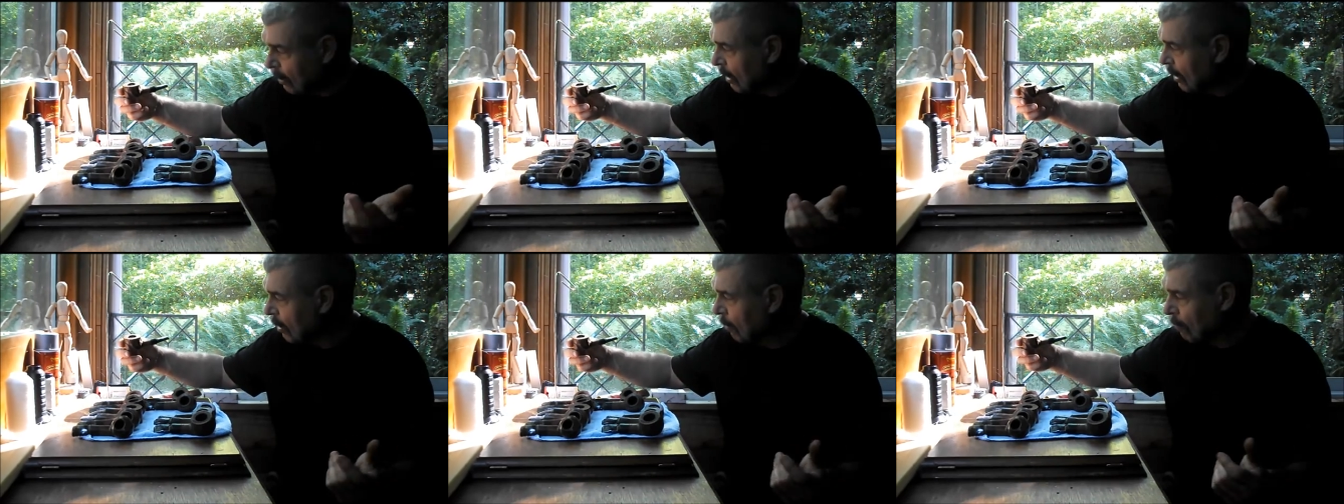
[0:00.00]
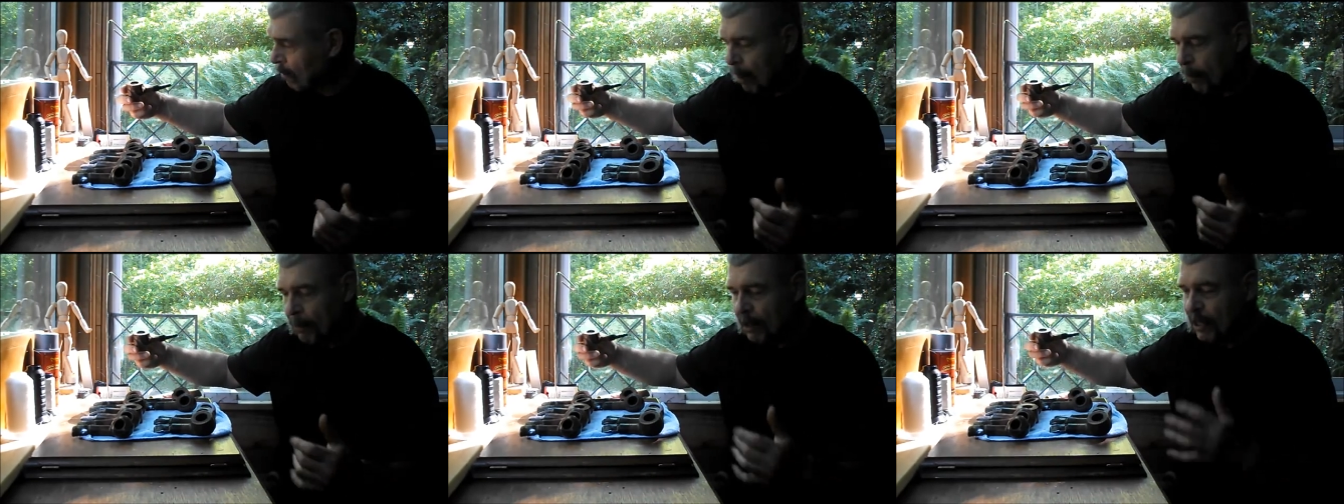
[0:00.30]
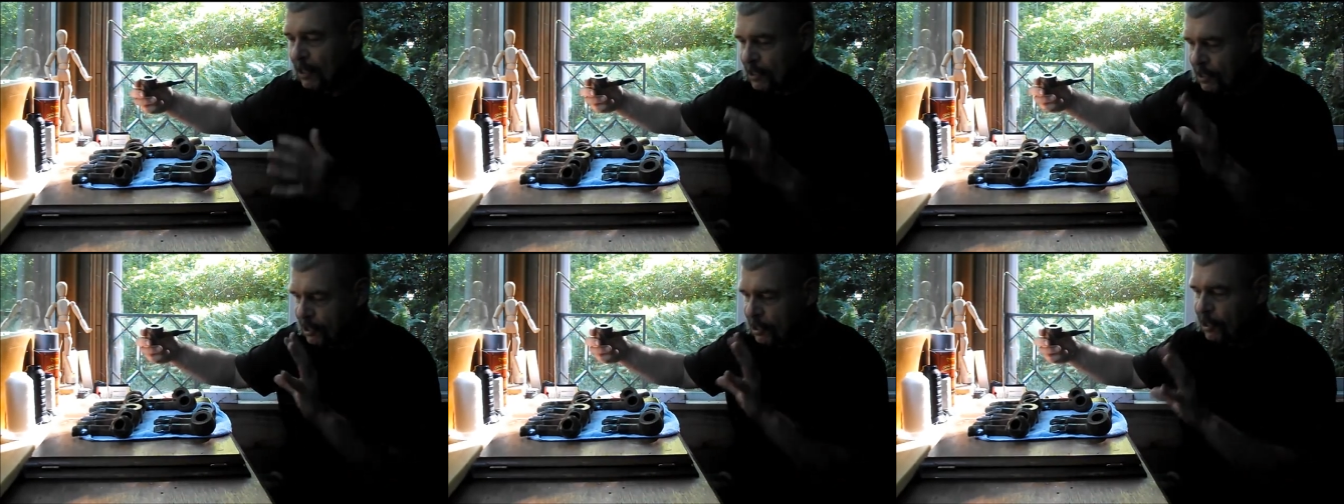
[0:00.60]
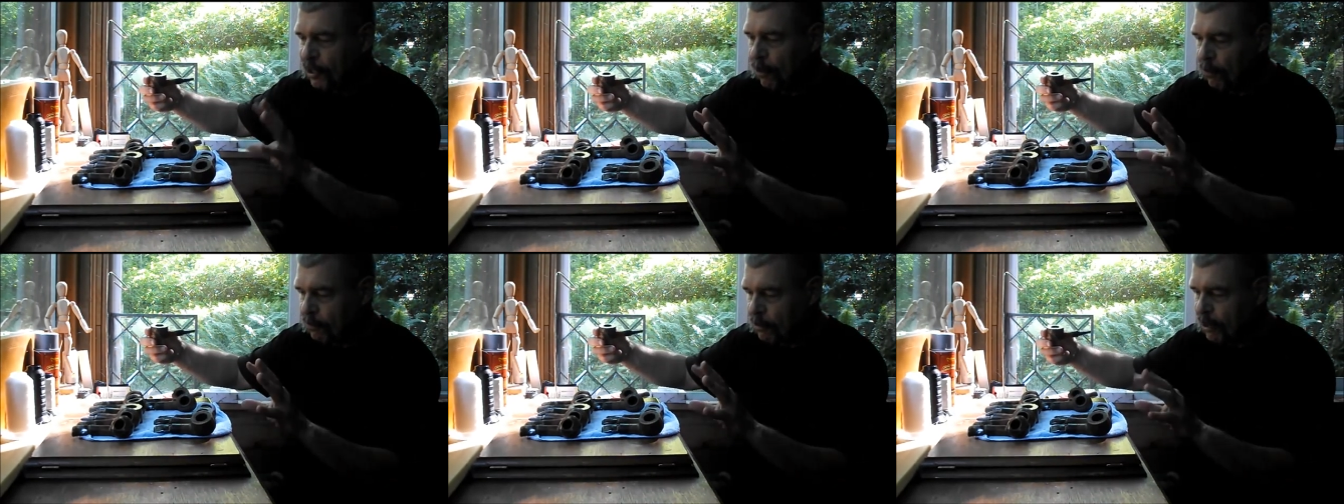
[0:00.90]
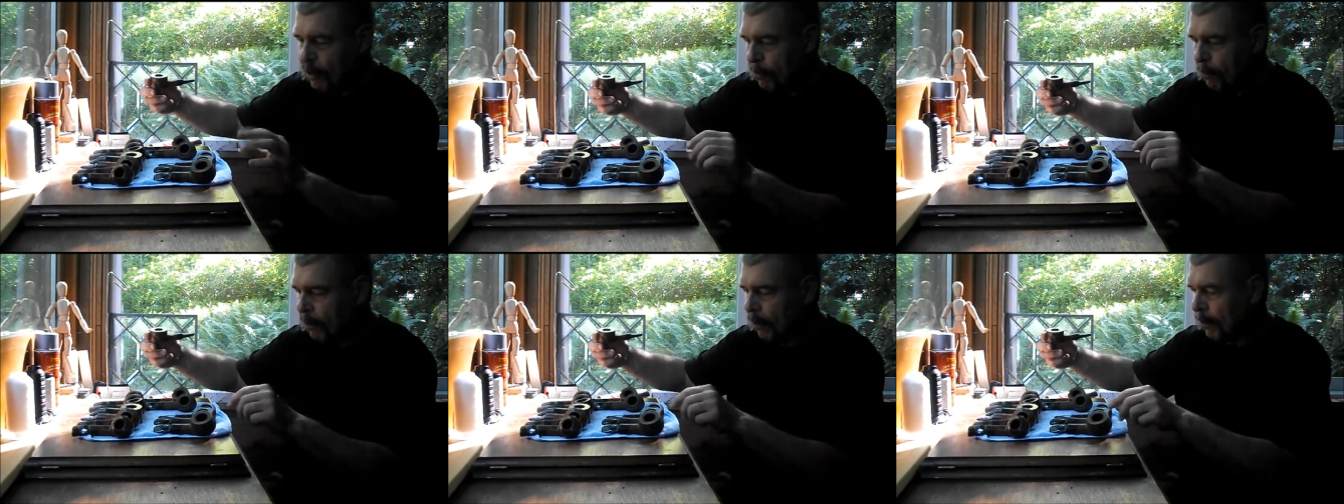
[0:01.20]
You know, I mean, it's so
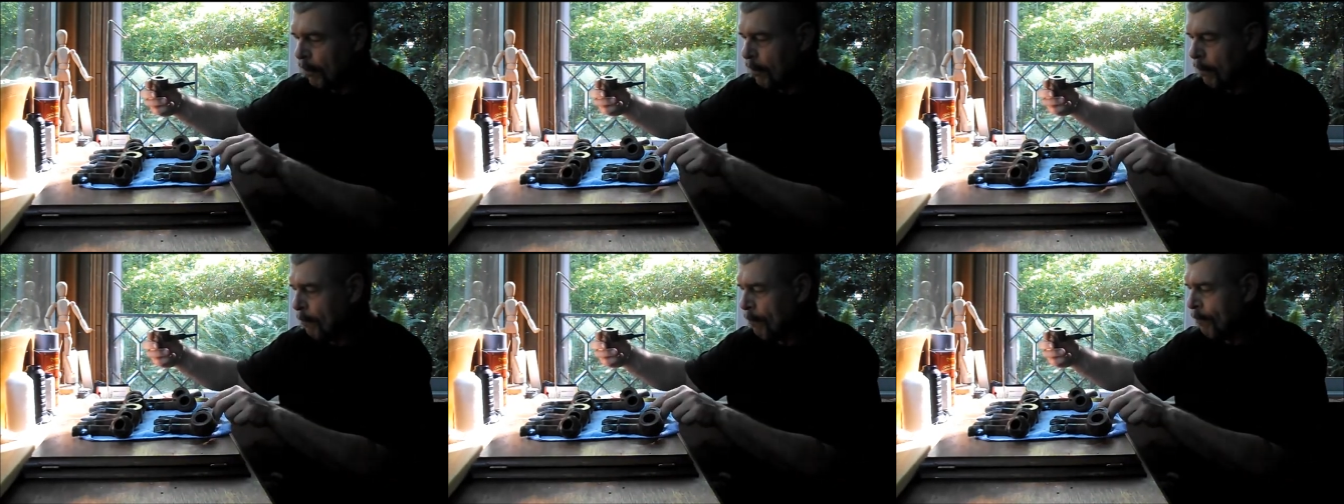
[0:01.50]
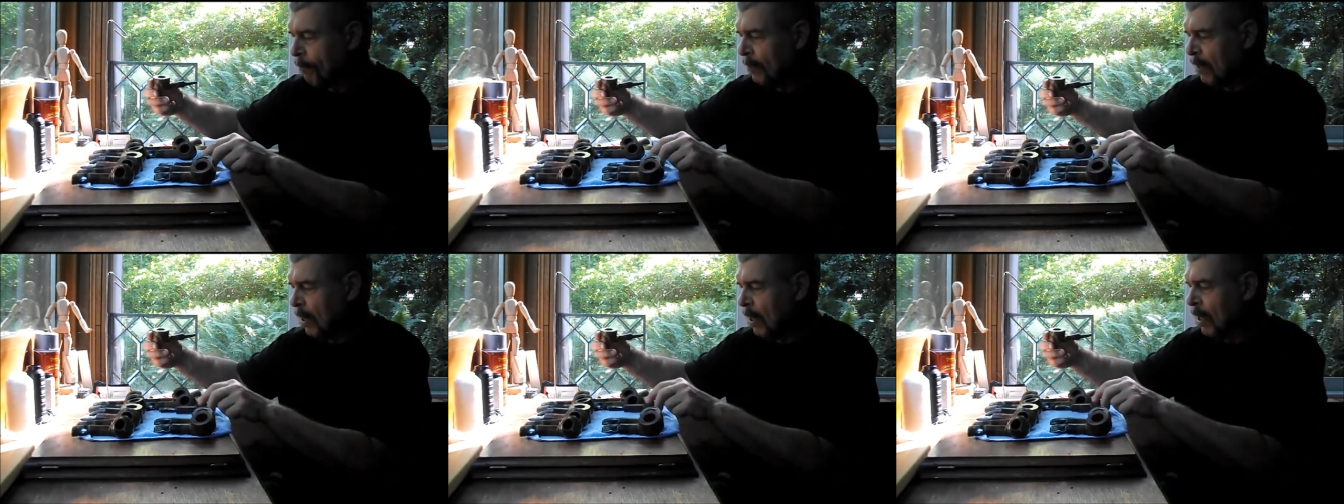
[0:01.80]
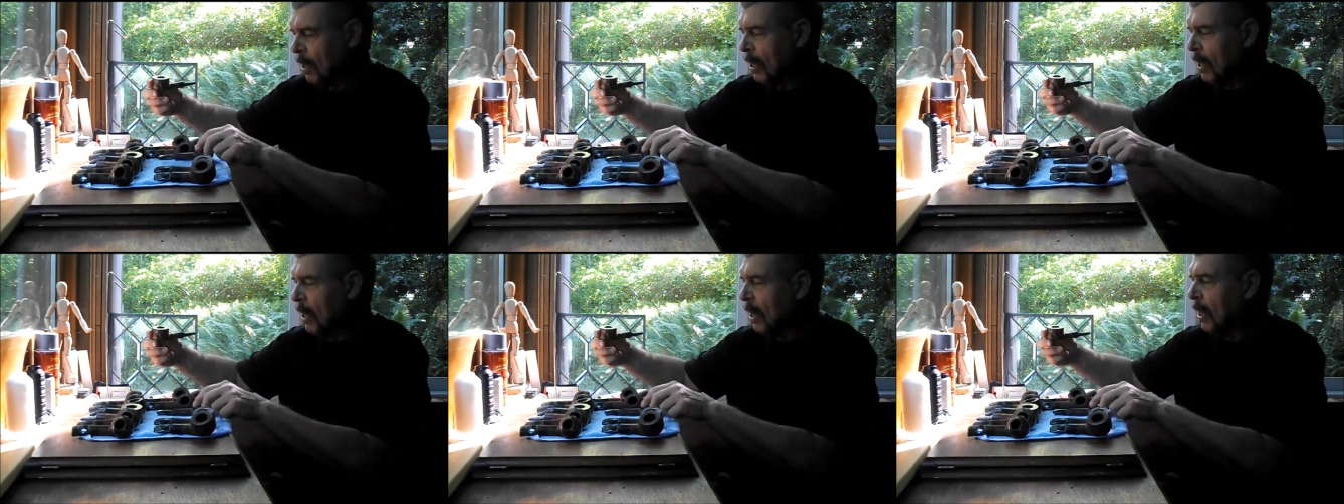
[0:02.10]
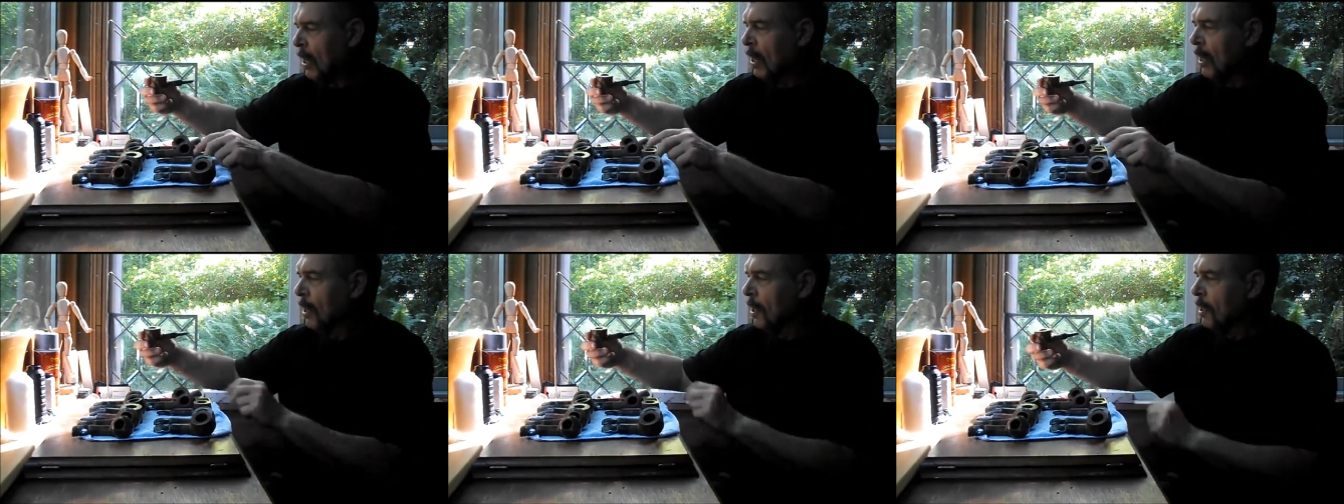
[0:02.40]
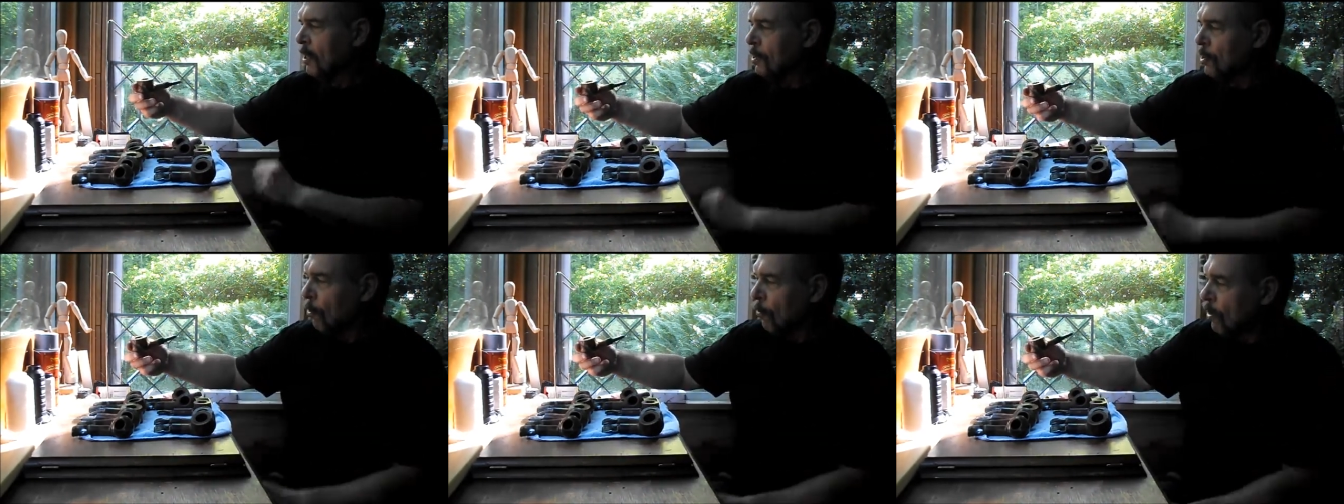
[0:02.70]
similar.
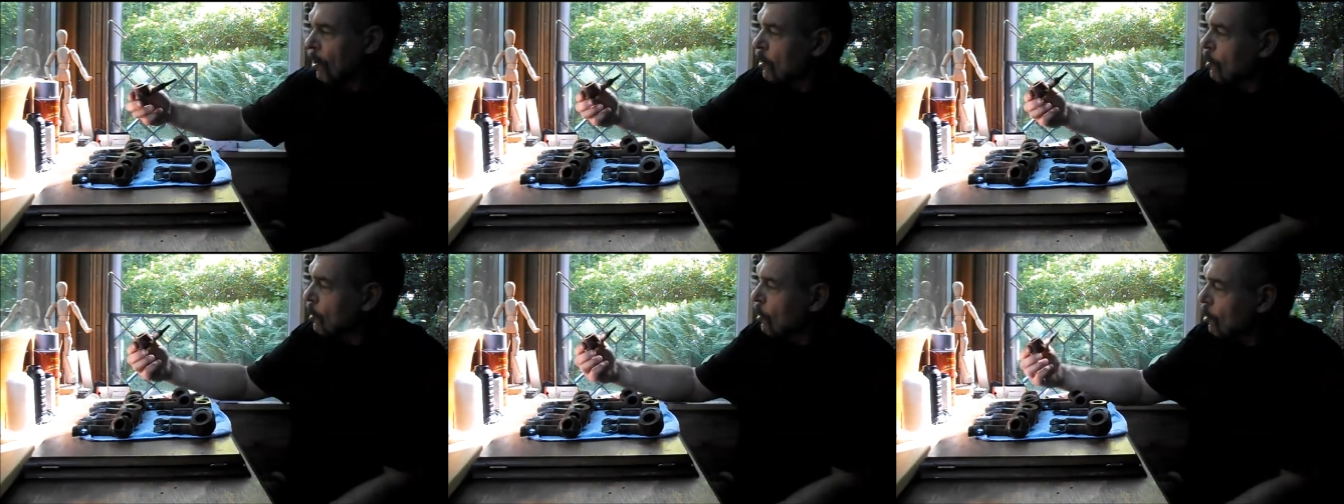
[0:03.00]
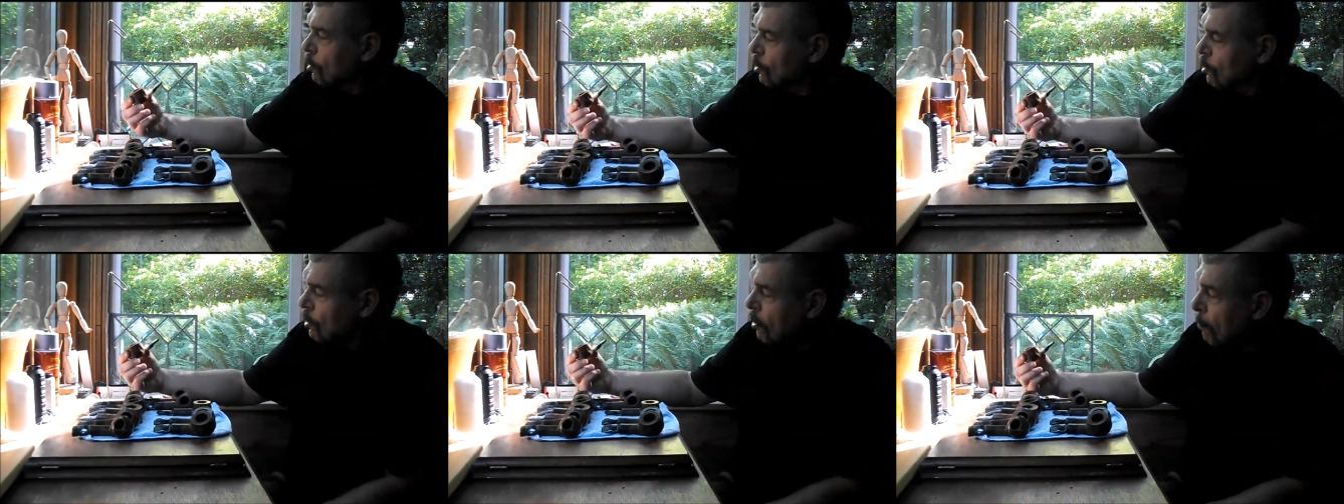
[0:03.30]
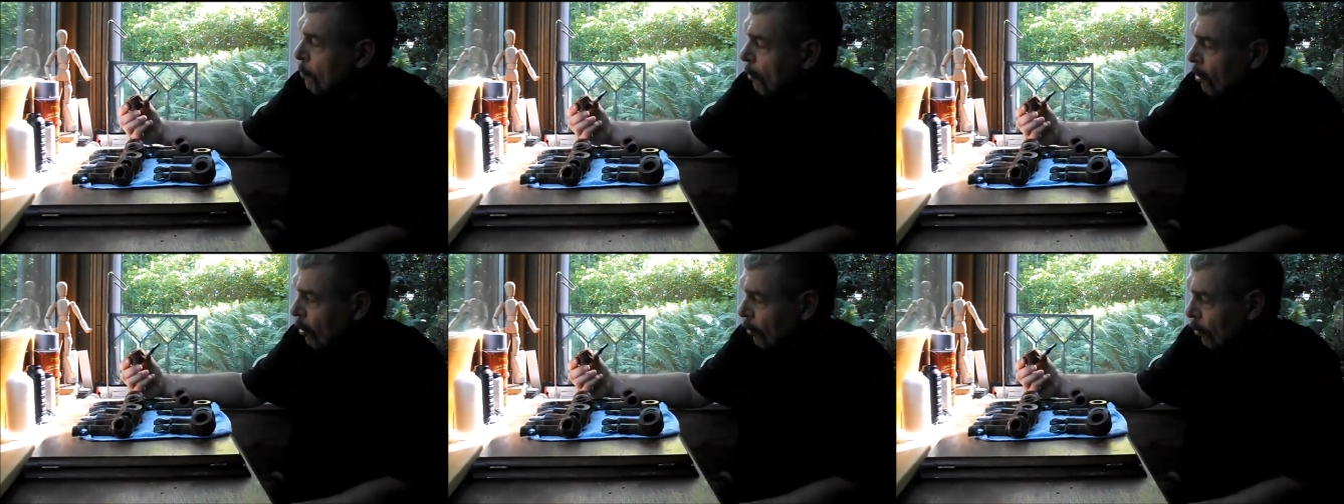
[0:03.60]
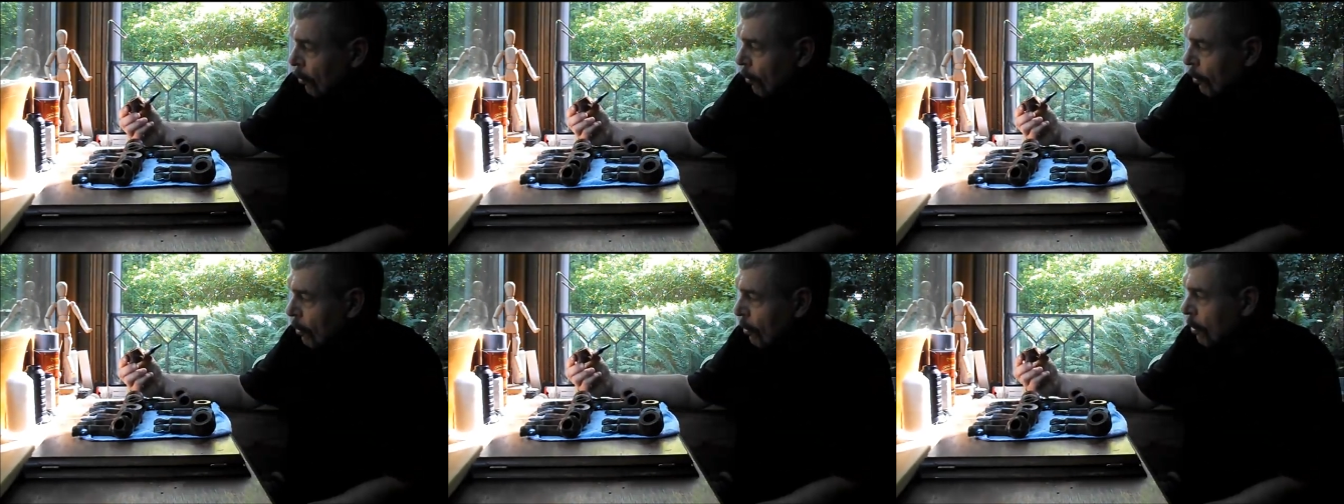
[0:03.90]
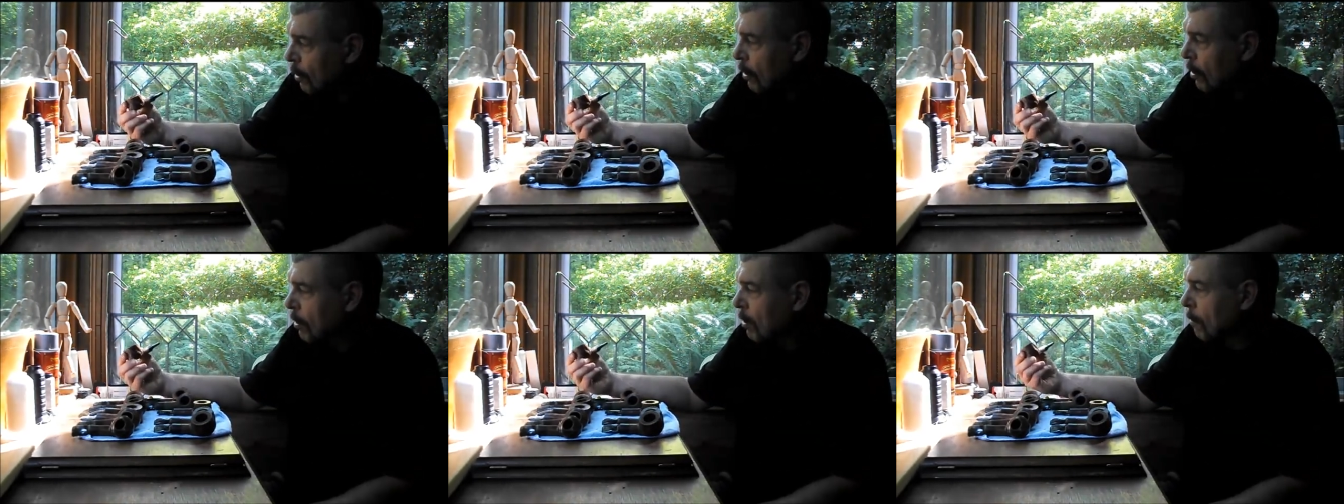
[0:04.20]
So this is similar,